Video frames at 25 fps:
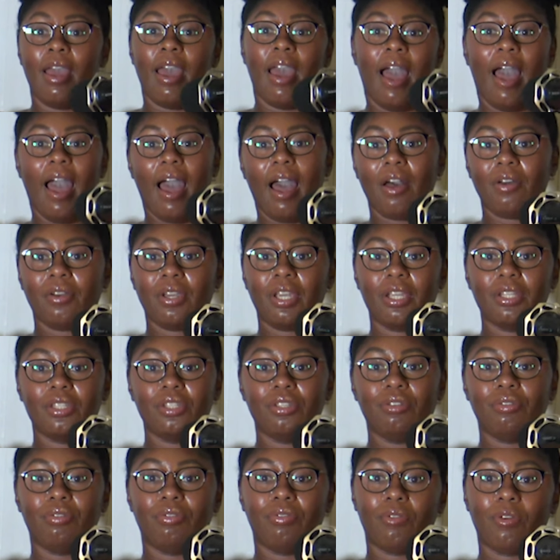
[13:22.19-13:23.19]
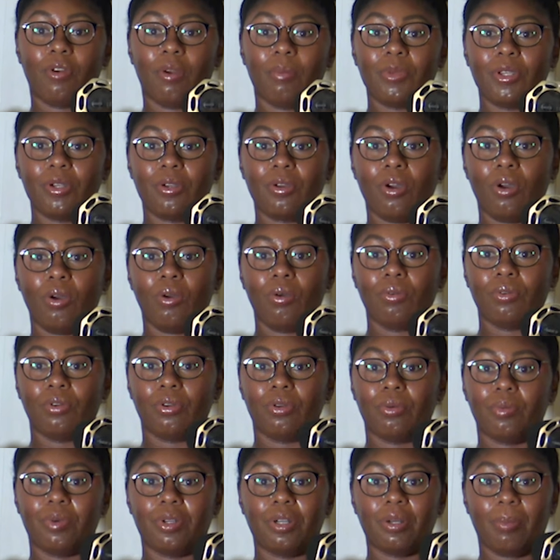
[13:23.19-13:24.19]
how can you form your own
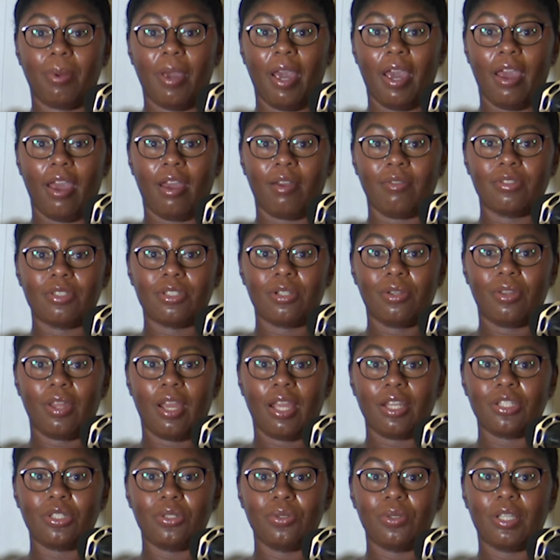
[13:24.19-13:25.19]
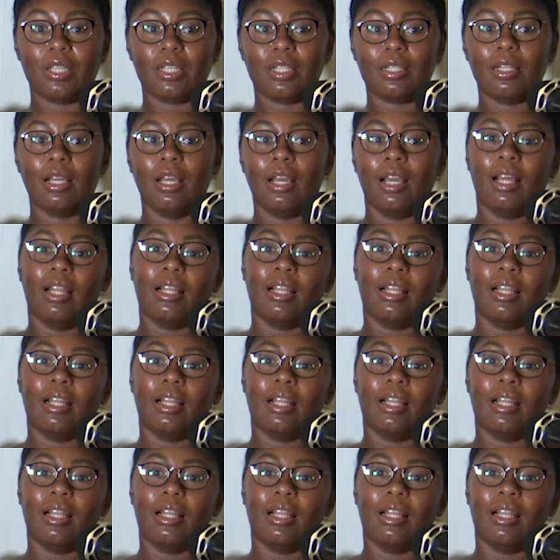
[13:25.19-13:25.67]
career path so that you can